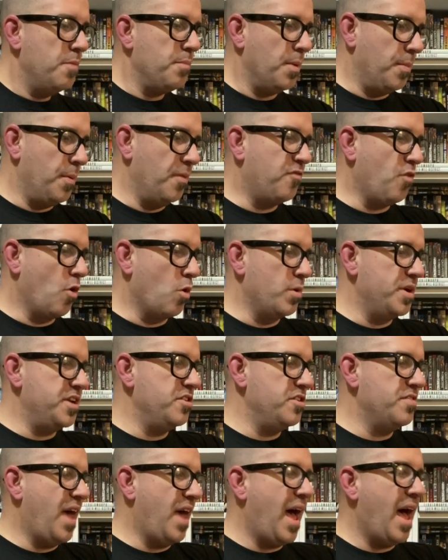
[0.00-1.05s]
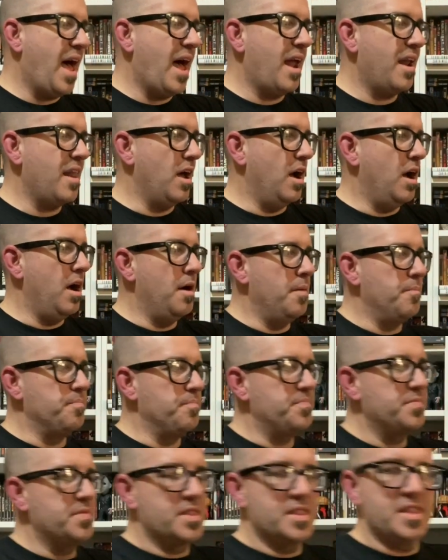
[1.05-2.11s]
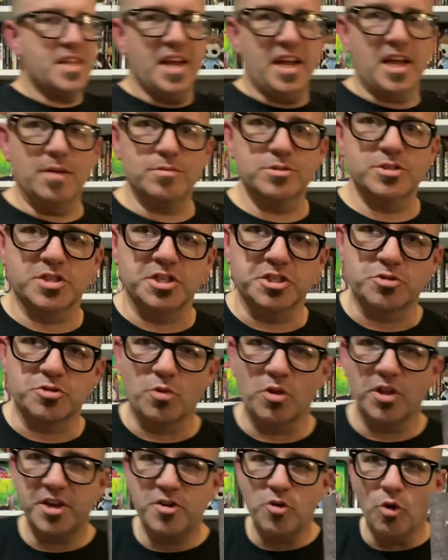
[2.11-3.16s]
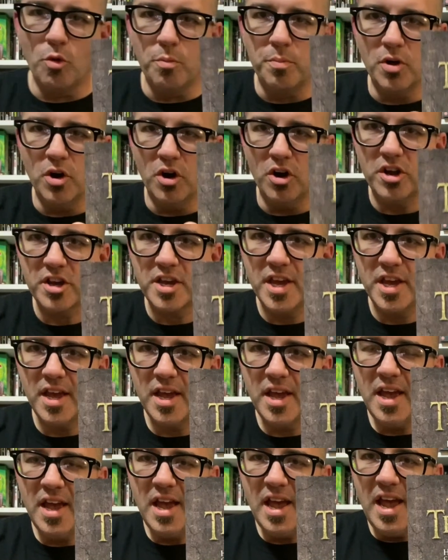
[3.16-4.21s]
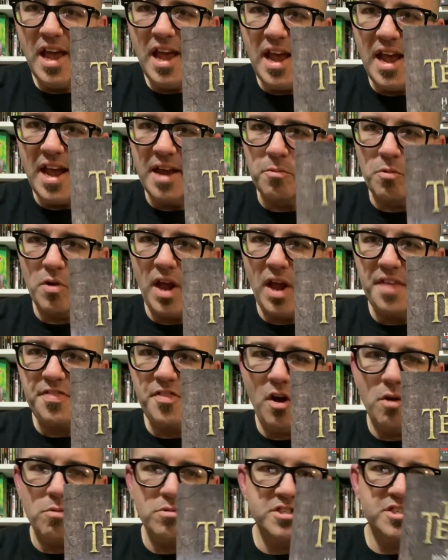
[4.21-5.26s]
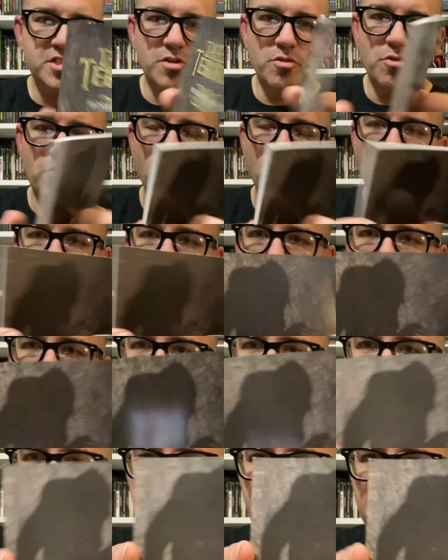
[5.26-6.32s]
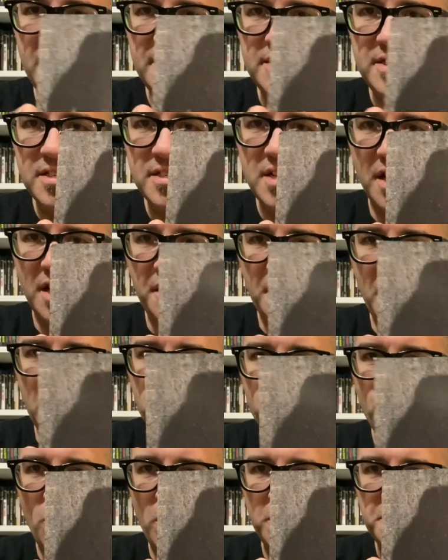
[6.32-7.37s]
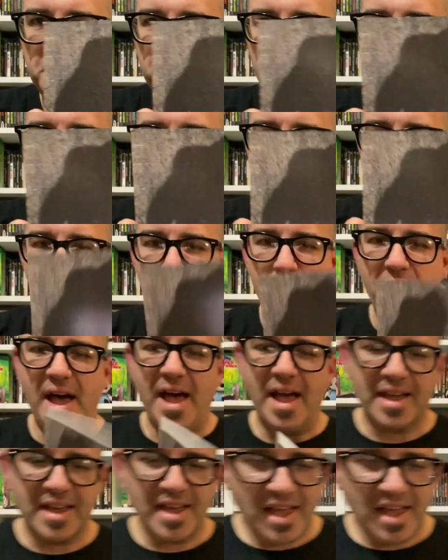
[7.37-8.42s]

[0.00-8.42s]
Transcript: before we do that, it comes with this really cool book. And what I thought was so cool about this, it's got Nosferatu there on the back,